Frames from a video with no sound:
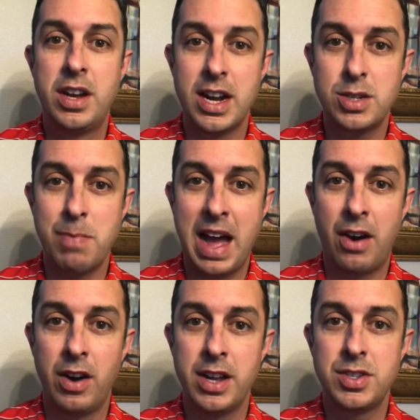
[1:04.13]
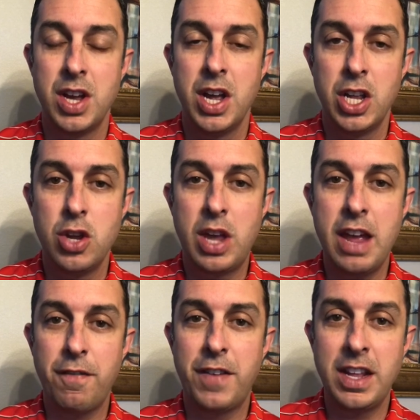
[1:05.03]
does matter is you
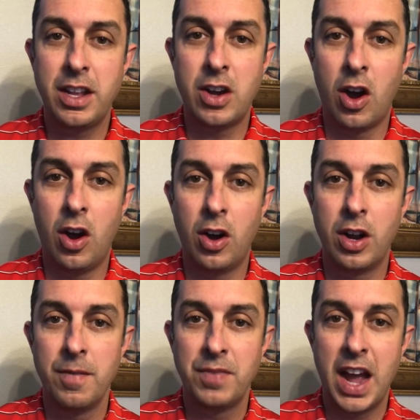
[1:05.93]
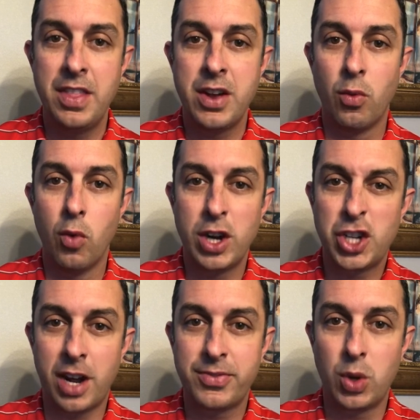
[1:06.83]
can't feed the dog and then rush
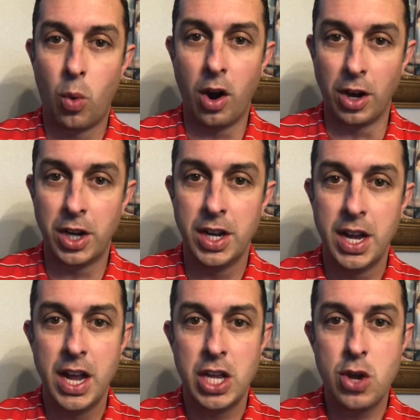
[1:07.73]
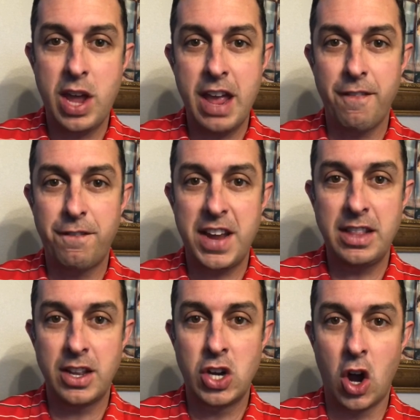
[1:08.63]
off to work. You can't
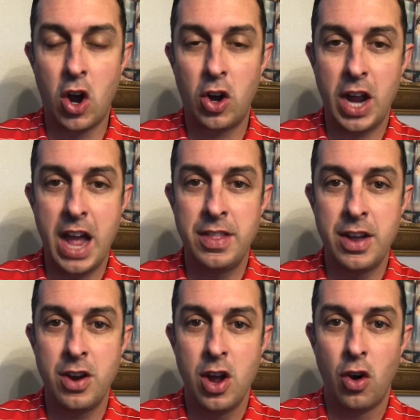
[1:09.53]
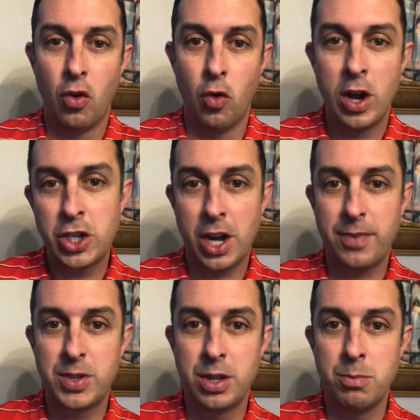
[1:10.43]
feed the dog and then rush
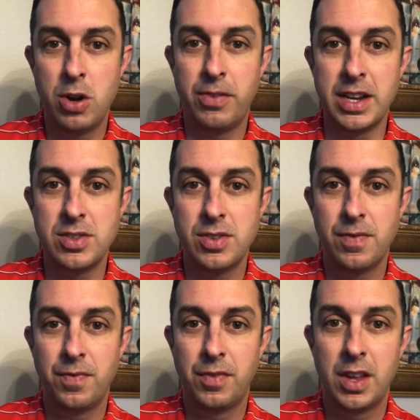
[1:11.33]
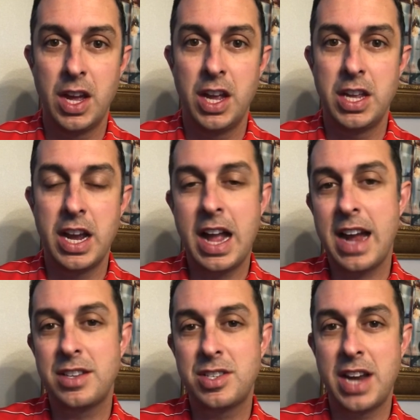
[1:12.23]
off to the movies. You
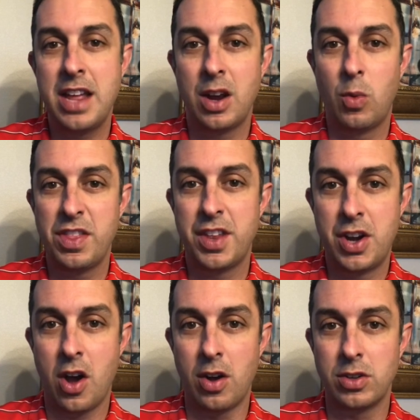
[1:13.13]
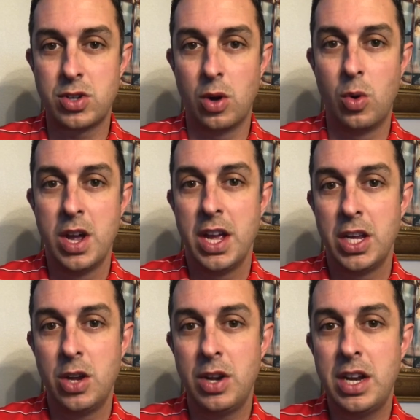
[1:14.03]
gotta stay there with the dog. So
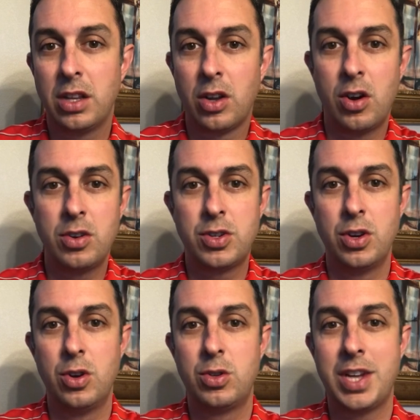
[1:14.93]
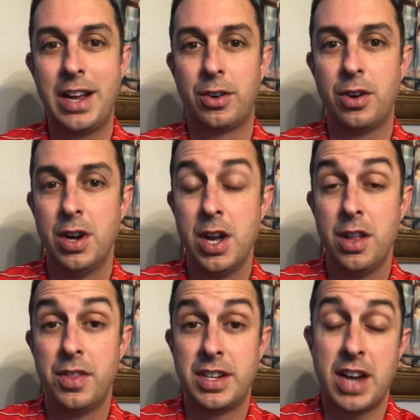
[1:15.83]
you need to learn to tailor
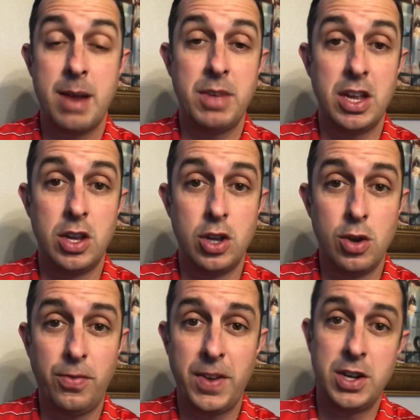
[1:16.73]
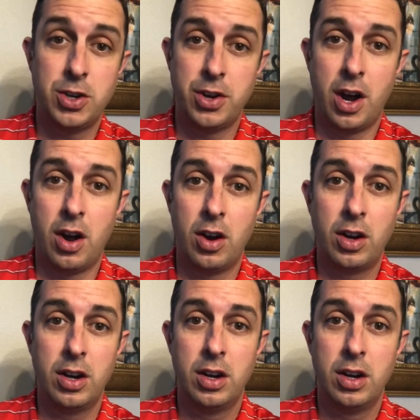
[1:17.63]
the time that you feed your dog